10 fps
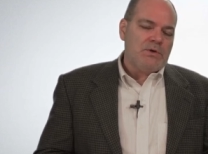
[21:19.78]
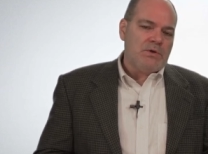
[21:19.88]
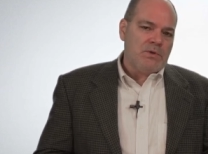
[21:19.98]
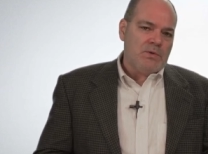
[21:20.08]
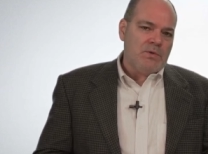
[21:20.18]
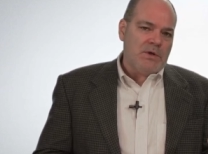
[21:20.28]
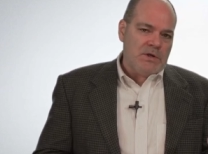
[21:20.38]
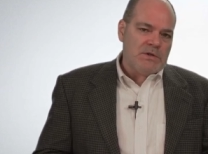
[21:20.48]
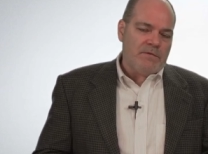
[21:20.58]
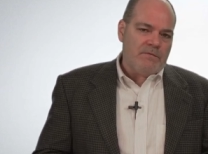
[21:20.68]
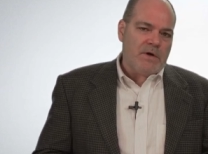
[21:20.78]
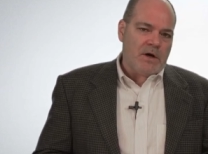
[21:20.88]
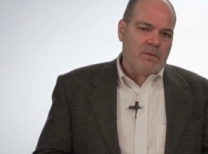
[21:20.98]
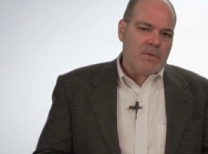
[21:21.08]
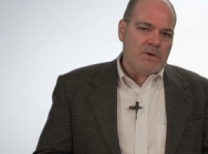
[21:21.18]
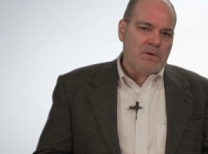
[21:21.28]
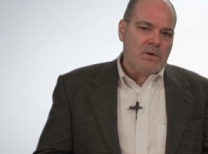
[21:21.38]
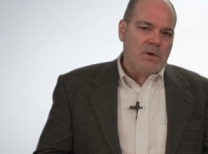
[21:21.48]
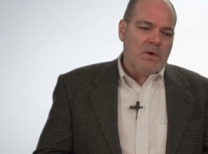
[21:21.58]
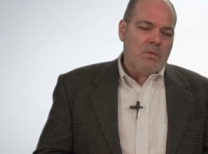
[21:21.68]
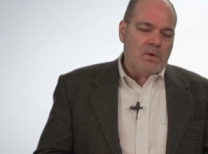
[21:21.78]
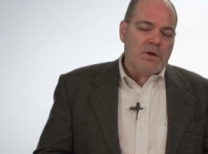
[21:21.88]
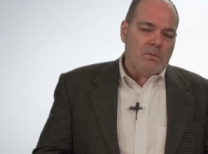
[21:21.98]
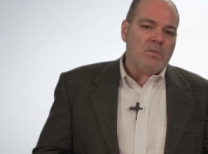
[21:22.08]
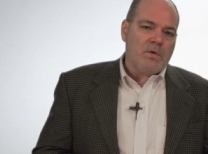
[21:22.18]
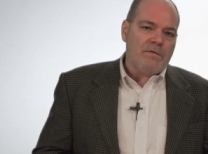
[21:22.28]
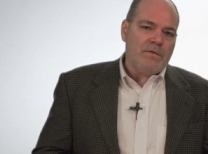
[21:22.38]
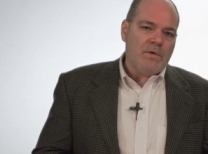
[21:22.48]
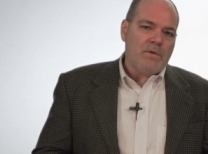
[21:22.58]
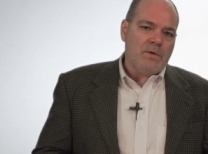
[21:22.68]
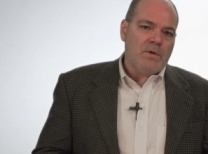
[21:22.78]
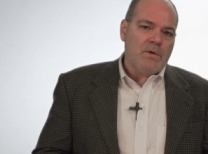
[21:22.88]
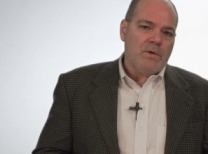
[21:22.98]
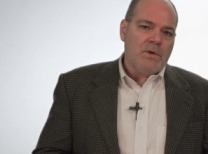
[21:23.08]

to its environment will get more food,